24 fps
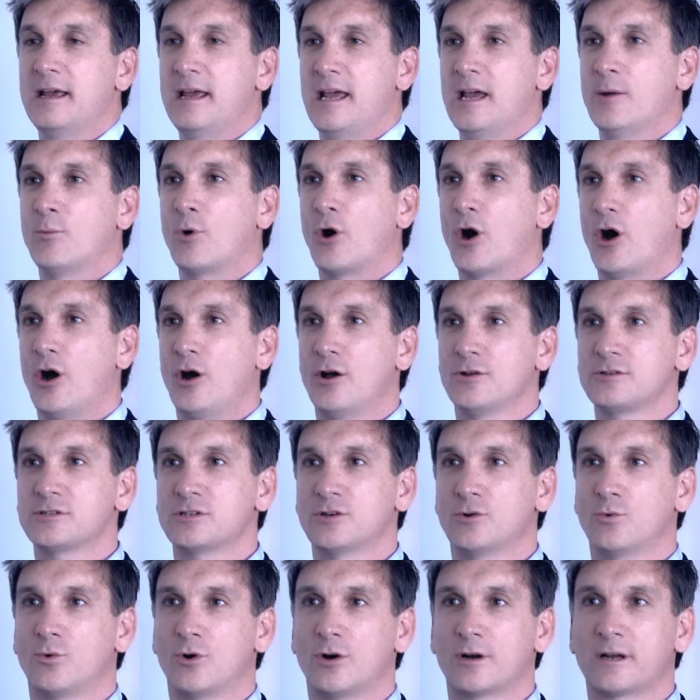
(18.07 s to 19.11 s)
and we're
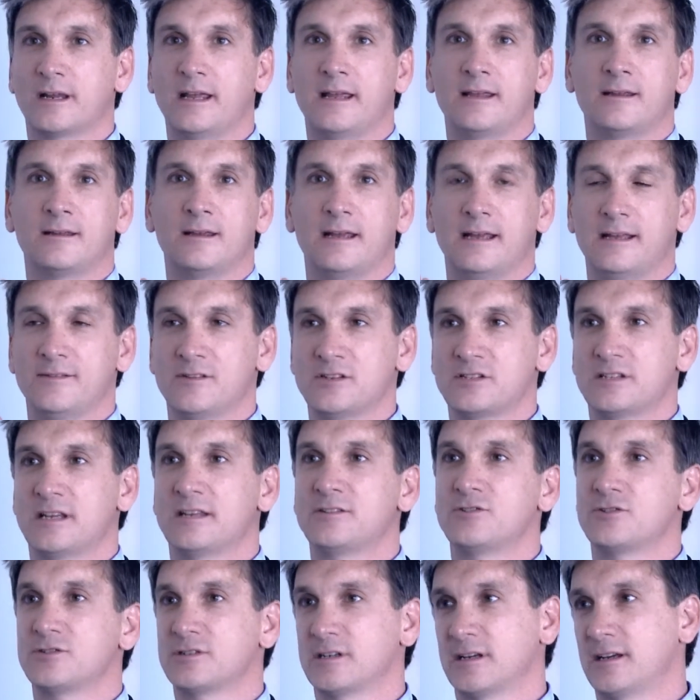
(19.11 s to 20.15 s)
also working in the
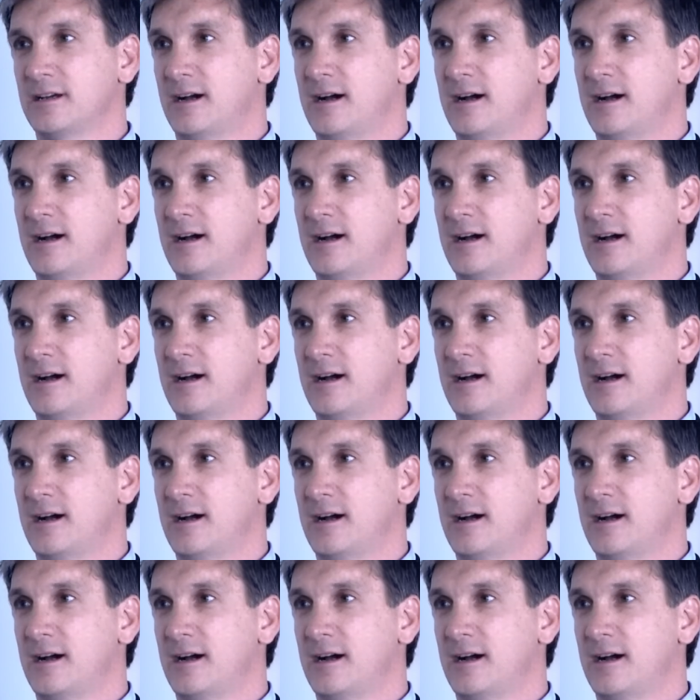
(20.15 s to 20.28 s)
sensors and